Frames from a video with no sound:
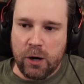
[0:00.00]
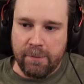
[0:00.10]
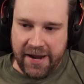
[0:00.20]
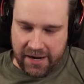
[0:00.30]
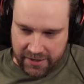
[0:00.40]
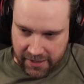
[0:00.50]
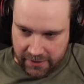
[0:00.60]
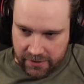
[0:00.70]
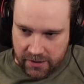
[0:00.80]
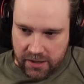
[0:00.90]
Banding.
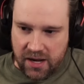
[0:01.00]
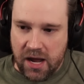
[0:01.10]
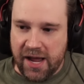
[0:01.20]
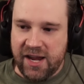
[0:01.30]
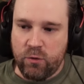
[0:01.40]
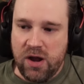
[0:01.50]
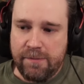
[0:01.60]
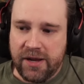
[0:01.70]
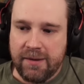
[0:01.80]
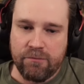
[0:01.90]

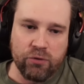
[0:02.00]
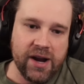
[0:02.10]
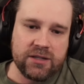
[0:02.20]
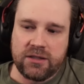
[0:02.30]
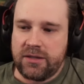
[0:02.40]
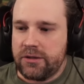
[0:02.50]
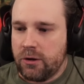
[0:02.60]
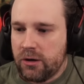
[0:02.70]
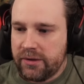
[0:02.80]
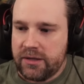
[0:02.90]
Equip embraces the
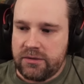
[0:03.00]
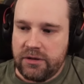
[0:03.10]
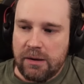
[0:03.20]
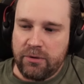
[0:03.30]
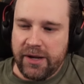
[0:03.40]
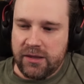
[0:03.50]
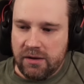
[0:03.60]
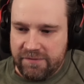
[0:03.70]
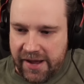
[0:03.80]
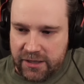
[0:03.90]
darkness, doubling the
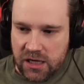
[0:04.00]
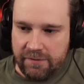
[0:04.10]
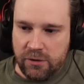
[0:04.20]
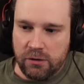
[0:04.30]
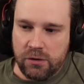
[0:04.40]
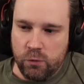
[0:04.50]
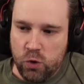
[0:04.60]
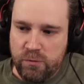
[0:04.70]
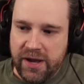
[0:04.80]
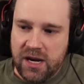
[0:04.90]
effects of your
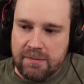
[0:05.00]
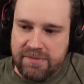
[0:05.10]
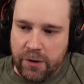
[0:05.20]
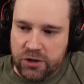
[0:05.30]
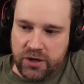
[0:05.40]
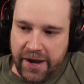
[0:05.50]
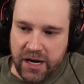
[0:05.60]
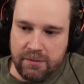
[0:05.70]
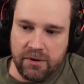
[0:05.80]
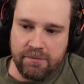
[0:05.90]
Nerubian embellished
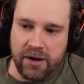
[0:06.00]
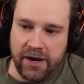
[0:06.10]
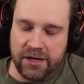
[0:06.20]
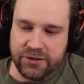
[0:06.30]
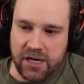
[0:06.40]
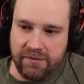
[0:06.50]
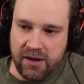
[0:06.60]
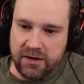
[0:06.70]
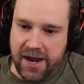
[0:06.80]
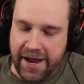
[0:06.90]
item, positive
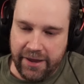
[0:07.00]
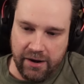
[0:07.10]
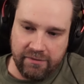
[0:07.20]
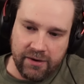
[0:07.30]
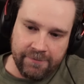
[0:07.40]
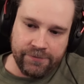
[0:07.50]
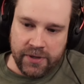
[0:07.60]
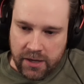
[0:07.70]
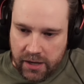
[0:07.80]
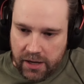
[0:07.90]
and negative.
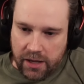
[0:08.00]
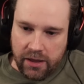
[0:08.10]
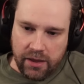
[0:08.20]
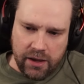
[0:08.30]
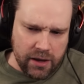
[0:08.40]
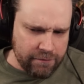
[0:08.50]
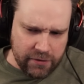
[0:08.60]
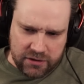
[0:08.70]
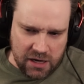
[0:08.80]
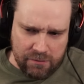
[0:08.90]
For
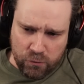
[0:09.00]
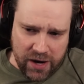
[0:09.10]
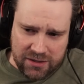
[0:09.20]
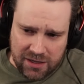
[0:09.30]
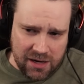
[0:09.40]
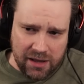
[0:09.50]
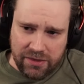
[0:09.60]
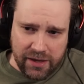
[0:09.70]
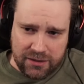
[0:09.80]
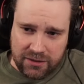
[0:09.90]
some reason,
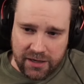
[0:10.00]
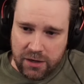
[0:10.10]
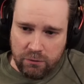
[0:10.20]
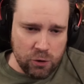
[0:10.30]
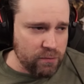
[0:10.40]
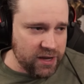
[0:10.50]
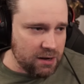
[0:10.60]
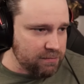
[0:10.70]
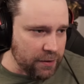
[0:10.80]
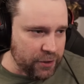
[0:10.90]
this is a Nerubian
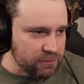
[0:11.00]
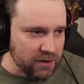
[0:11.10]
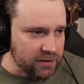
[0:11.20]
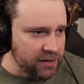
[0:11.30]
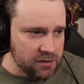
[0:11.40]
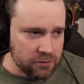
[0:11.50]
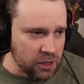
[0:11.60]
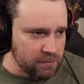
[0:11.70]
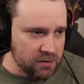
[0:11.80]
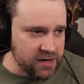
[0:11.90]
embellishment. It's a
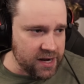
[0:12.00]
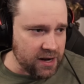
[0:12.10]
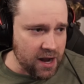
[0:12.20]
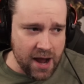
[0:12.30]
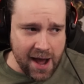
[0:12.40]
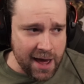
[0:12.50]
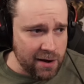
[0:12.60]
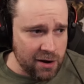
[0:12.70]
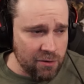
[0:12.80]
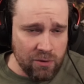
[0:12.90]
Darkwind deck. I
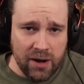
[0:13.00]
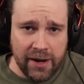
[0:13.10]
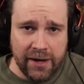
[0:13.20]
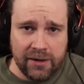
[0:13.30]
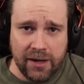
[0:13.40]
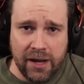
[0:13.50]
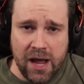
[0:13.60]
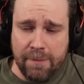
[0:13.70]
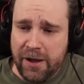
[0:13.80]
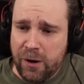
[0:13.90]
don't know why.
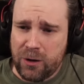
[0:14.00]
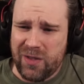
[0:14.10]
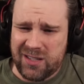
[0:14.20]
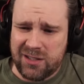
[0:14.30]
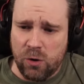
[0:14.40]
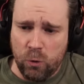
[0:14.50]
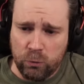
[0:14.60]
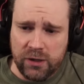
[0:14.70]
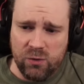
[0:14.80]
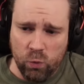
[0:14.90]
Apparently, this is the
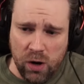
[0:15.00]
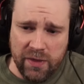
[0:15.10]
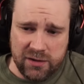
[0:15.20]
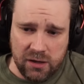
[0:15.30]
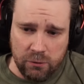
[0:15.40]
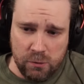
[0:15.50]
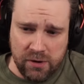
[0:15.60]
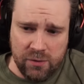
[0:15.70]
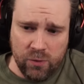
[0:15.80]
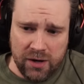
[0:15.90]
only one that's a
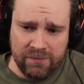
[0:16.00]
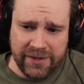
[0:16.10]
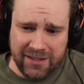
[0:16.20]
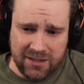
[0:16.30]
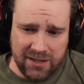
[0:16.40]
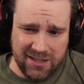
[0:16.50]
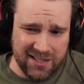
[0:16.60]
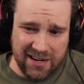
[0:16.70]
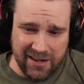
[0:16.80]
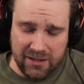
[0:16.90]
Nerubian one, is
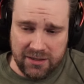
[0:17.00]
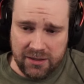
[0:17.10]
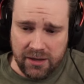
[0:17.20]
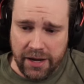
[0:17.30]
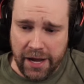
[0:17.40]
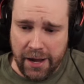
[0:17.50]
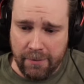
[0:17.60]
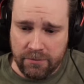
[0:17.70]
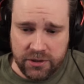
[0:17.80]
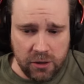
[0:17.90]
Ascendance.
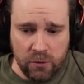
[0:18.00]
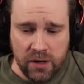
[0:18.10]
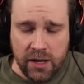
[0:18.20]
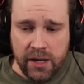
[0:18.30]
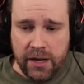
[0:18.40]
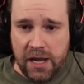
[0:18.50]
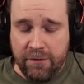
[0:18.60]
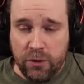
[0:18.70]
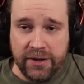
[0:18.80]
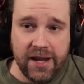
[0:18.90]
So, if
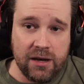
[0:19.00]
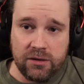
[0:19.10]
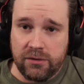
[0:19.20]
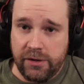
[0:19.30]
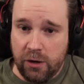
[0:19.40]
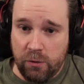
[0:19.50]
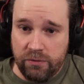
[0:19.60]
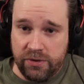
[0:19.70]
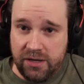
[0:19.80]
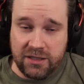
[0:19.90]
you're looking at, you know,
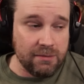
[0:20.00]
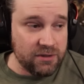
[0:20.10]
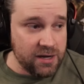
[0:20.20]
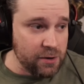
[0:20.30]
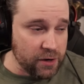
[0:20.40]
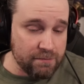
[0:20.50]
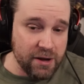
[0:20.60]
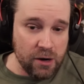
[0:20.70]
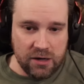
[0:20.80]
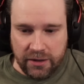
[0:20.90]
these Sims here
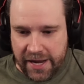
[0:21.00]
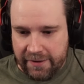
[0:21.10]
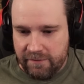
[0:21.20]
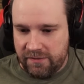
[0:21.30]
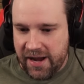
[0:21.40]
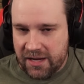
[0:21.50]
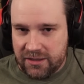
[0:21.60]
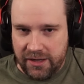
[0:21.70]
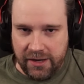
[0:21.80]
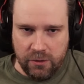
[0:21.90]
compared to, like,
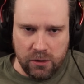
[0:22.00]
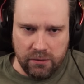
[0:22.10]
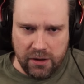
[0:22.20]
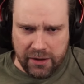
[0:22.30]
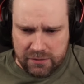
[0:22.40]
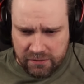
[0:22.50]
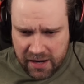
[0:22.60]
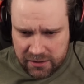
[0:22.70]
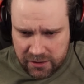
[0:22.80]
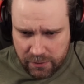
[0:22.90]
Vivacity, or I think it's
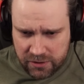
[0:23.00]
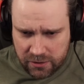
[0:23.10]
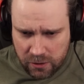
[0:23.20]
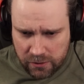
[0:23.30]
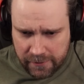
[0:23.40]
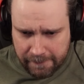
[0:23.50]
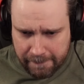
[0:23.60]
Vivacity, what's it called?